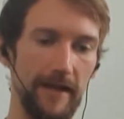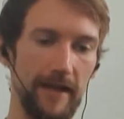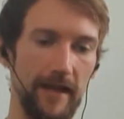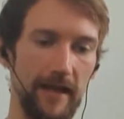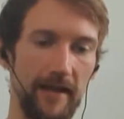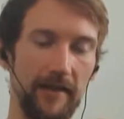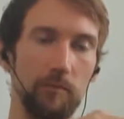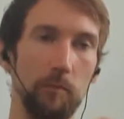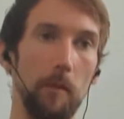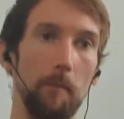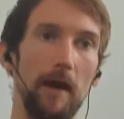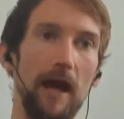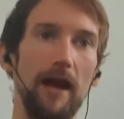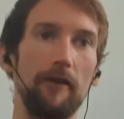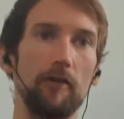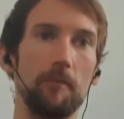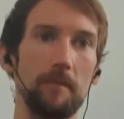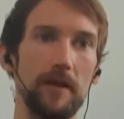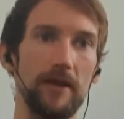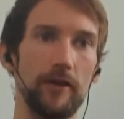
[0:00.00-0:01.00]
is
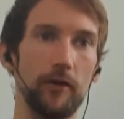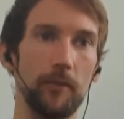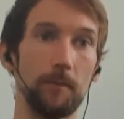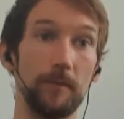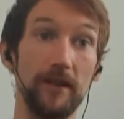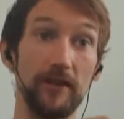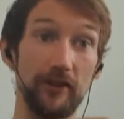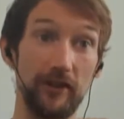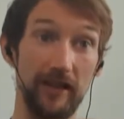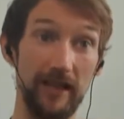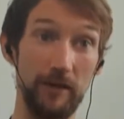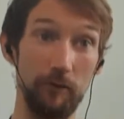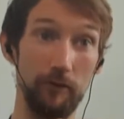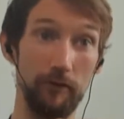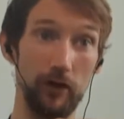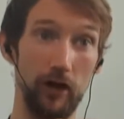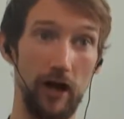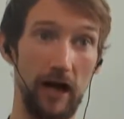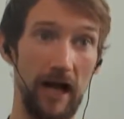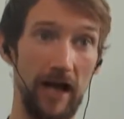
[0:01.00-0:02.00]
prepare a meal that you can eat
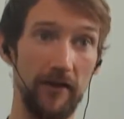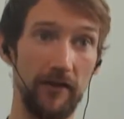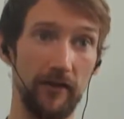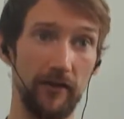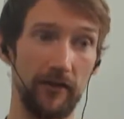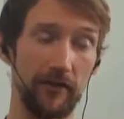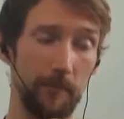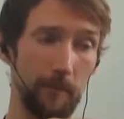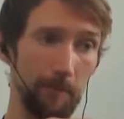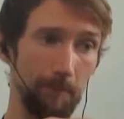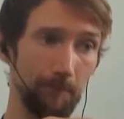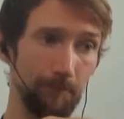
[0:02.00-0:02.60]
with your hands.